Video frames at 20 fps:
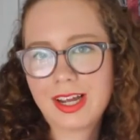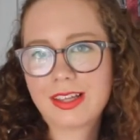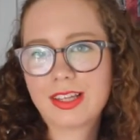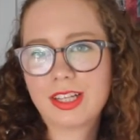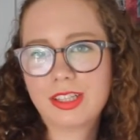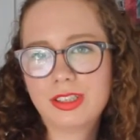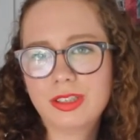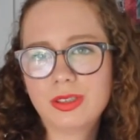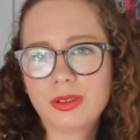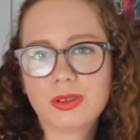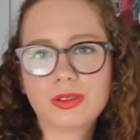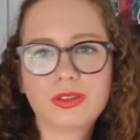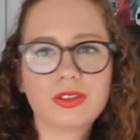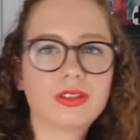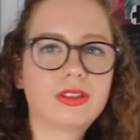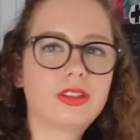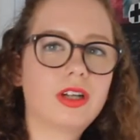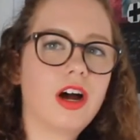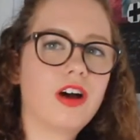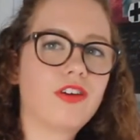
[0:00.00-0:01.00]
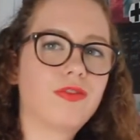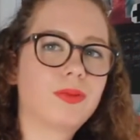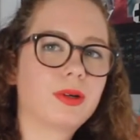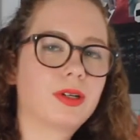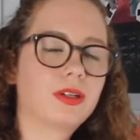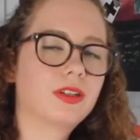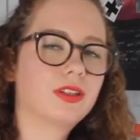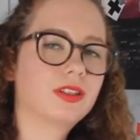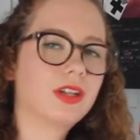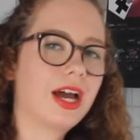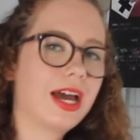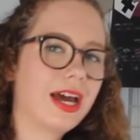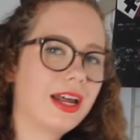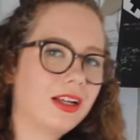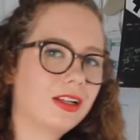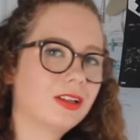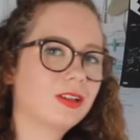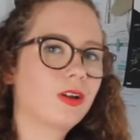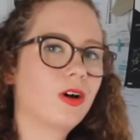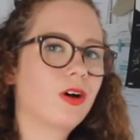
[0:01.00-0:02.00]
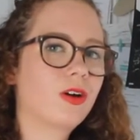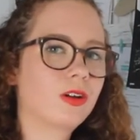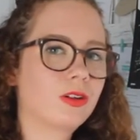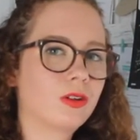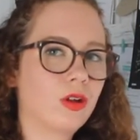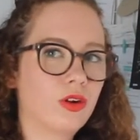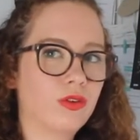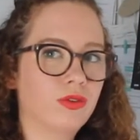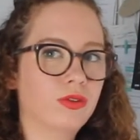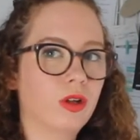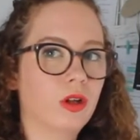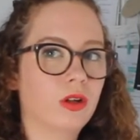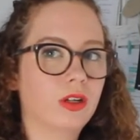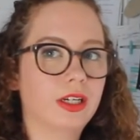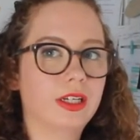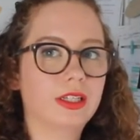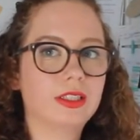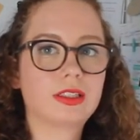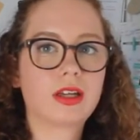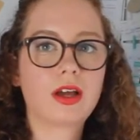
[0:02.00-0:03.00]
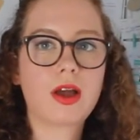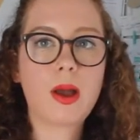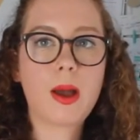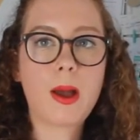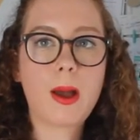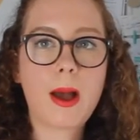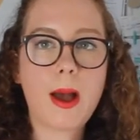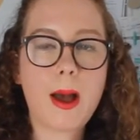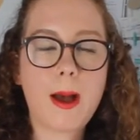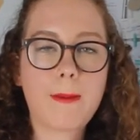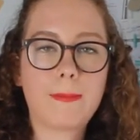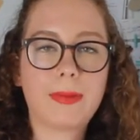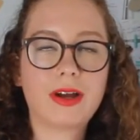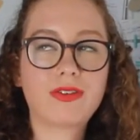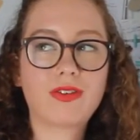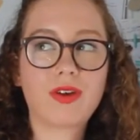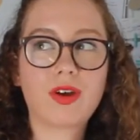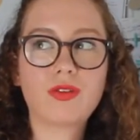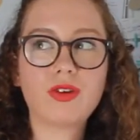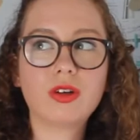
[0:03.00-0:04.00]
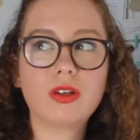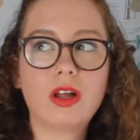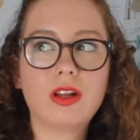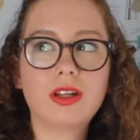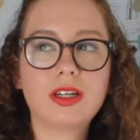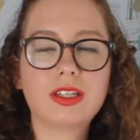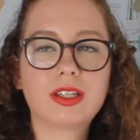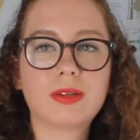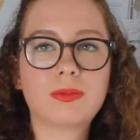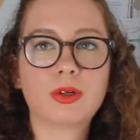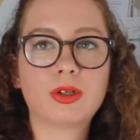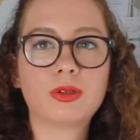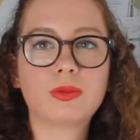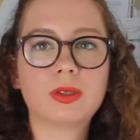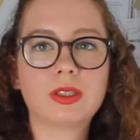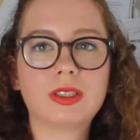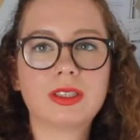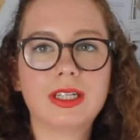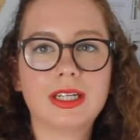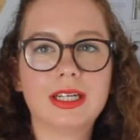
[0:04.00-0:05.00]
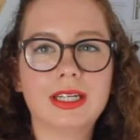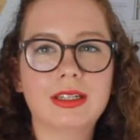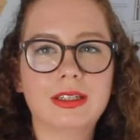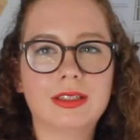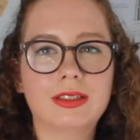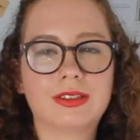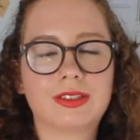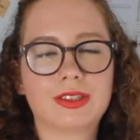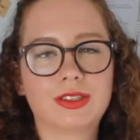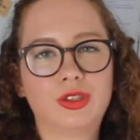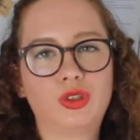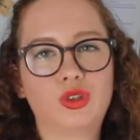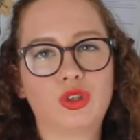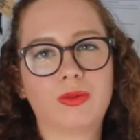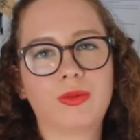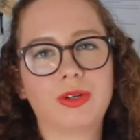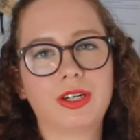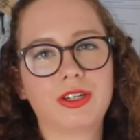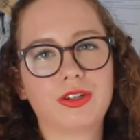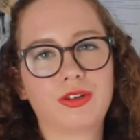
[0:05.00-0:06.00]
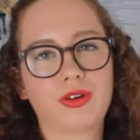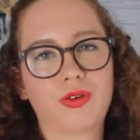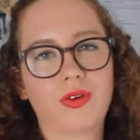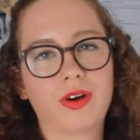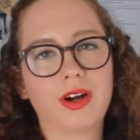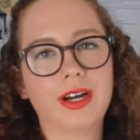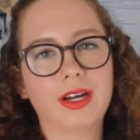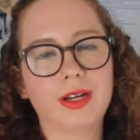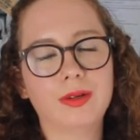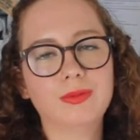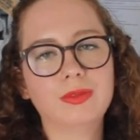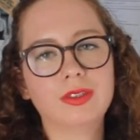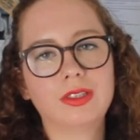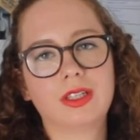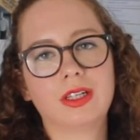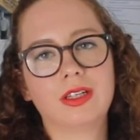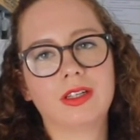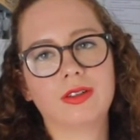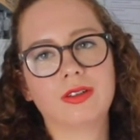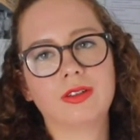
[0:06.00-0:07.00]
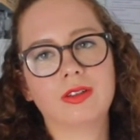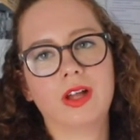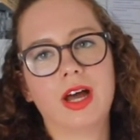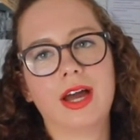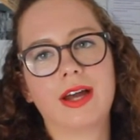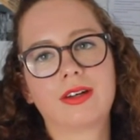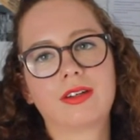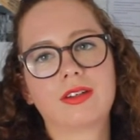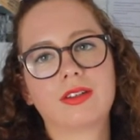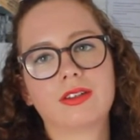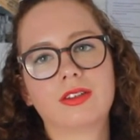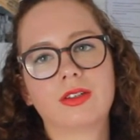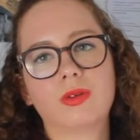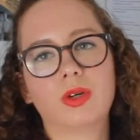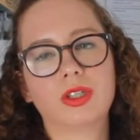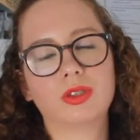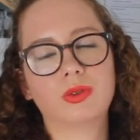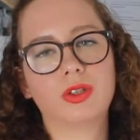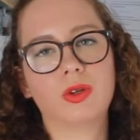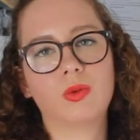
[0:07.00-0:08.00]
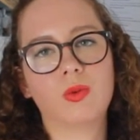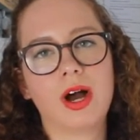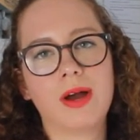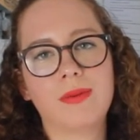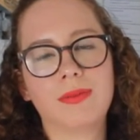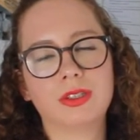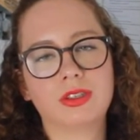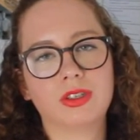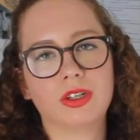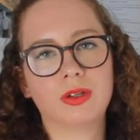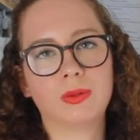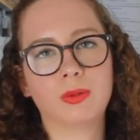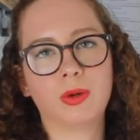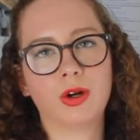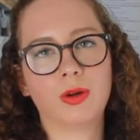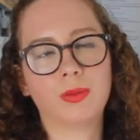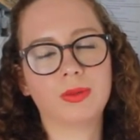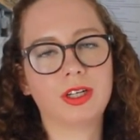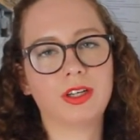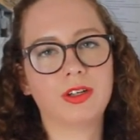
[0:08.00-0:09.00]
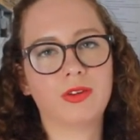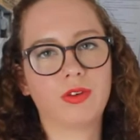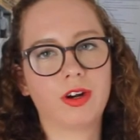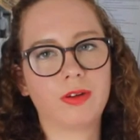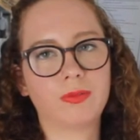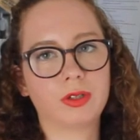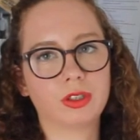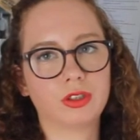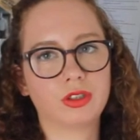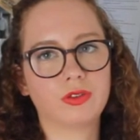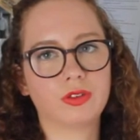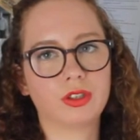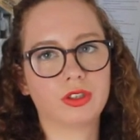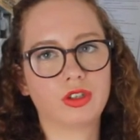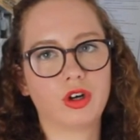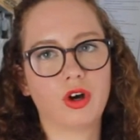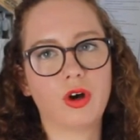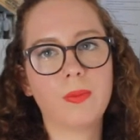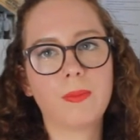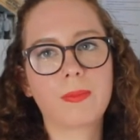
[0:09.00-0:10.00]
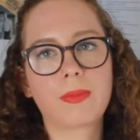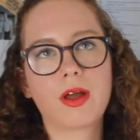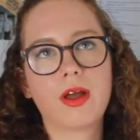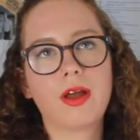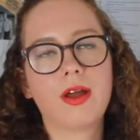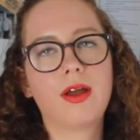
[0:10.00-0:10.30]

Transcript: This is also tough because I had a lot of lollies. My favorite lolly at the moment is strawberry and creams, the little the ones with the white bits on the bottom and then the red bits over the top.